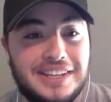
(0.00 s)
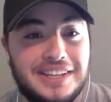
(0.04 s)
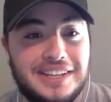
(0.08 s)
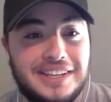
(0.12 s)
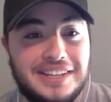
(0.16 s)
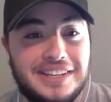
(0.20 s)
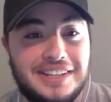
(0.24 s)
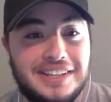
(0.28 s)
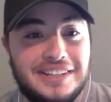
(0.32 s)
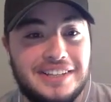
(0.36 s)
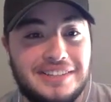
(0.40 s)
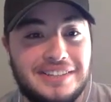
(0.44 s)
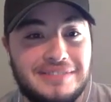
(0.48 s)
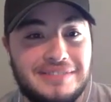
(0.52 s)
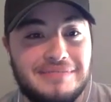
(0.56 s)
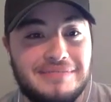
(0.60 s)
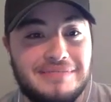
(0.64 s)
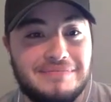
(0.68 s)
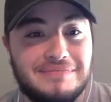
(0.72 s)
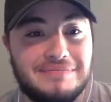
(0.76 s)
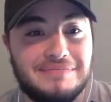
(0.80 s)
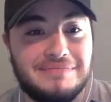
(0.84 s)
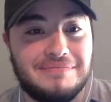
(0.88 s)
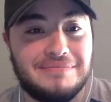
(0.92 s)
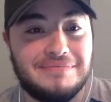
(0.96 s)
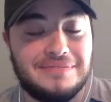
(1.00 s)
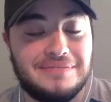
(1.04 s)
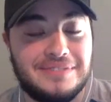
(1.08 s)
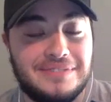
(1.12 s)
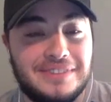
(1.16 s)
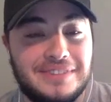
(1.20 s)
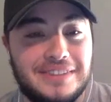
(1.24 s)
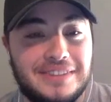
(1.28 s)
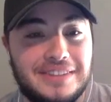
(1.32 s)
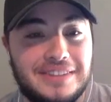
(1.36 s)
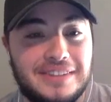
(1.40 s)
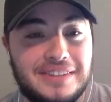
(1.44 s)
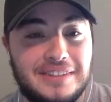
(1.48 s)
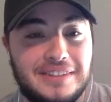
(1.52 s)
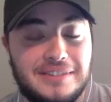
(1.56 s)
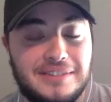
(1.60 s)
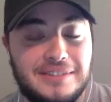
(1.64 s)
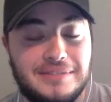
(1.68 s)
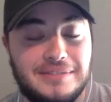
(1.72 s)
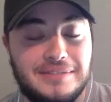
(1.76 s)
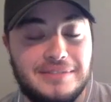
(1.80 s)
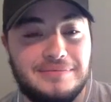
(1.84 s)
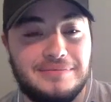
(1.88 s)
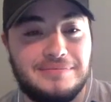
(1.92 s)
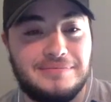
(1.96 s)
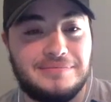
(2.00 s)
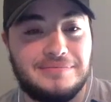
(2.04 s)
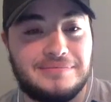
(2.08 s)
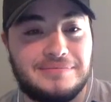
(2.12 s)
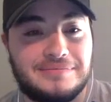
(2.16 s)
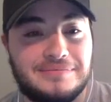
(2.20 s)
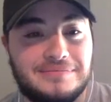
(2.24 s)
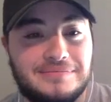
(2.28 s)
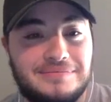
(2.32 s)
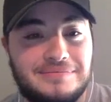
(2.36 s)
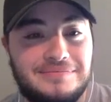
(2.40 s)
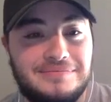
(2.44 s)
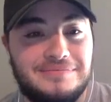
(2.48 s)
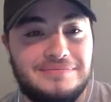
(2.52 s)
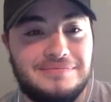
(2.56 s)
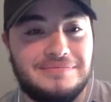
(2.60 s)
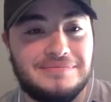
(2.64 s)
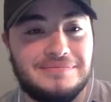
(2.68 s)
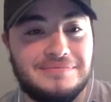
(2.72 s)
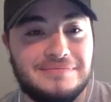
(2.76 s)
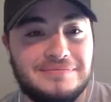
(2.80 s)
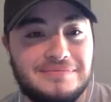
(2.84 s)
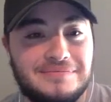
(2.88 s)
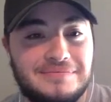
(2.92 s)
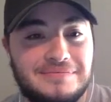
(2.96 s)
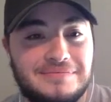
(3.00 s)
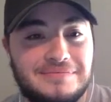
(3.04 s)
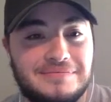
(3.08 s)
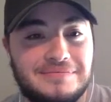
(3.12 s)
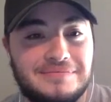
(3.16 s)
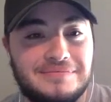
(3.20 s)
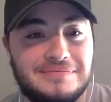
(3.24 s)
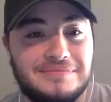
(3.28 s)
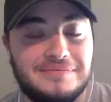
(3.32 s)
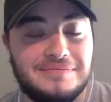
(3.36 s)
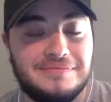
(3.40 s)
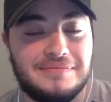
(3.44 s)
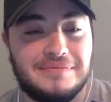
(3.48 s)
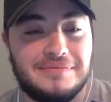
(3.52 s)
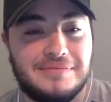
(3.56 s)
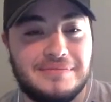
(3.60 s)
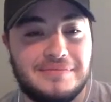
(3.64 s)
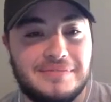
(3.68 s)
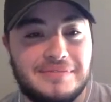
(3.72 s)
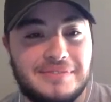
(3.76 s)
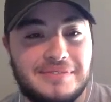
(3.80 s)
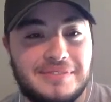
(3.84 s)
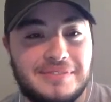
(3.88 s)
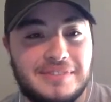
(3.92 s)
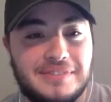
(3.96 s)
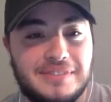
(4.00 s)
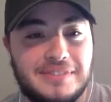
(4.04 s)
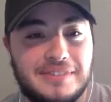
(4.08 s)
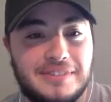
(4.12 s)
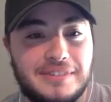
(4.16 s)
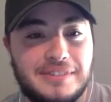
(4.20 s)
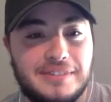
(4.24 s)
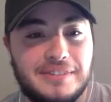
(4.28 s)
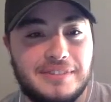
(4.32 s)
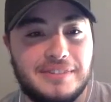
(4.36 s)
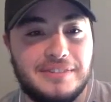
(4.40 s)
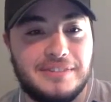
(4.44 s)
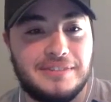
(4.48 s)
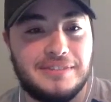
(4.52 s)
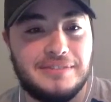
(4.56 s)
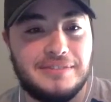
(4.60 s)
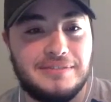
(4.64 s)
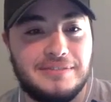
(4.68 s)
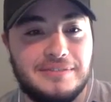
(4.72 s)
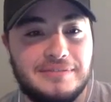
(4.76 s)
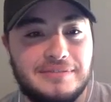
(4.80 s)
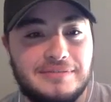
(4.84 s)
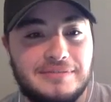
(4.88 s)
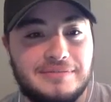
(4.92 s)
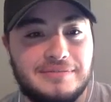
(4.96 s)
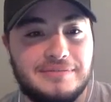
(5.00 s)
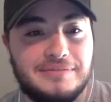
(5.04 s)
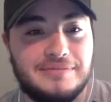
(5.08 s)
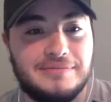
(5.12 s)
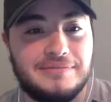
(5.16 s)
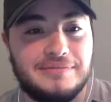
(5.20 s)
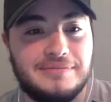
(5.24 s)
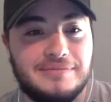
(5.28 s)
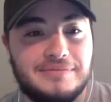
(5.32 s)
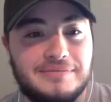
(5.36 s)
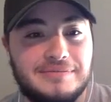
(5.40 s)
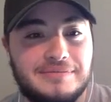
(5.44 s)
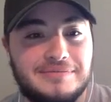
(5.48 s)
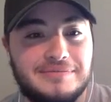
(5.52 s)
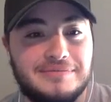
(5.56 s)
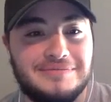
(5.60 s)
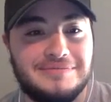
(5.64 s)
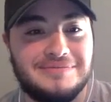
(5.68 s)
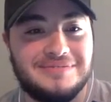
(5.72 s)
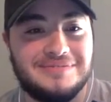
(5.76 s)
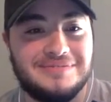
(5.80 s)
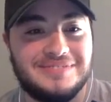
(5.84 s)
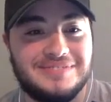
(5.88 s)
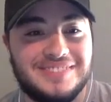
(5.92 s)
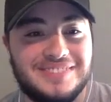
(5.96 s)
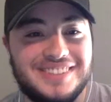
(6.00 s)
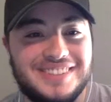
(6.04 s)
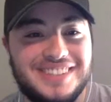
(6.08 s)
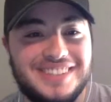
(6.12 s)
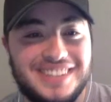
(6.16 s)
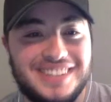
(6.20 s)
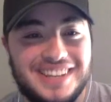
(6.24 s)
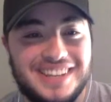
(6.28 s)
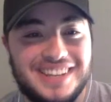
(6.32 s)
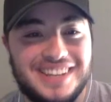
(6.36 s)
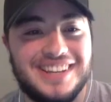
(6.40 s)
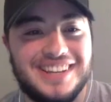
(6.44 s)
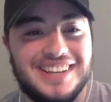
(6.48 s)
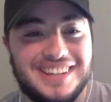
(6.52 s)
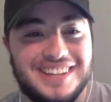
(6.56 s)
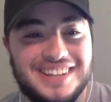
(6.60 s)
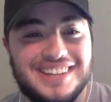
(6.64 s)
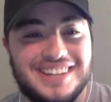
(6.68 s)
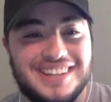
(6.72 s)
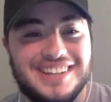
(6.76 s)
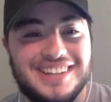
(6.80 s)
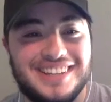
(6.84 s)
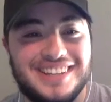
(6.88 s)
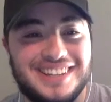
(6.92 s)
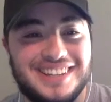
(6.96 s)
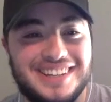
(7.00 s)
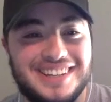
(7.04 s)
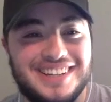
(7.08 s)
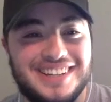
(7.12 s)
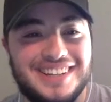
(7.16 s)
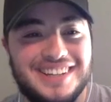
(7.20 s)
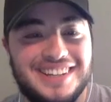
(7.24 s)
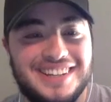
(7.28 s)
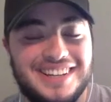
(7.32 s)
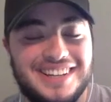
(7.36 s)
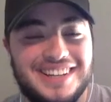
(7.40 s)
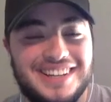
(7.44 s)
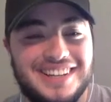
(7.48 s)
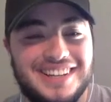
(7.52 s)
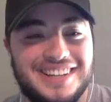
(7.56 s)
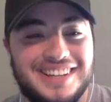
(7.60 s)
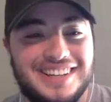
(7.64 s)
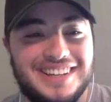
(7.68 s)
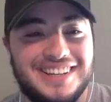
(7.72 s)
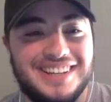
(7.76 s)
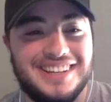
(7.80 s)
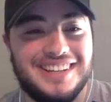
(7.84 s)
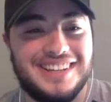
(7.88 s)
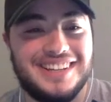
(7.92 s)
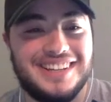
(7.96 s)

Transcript: This person isn't speaking.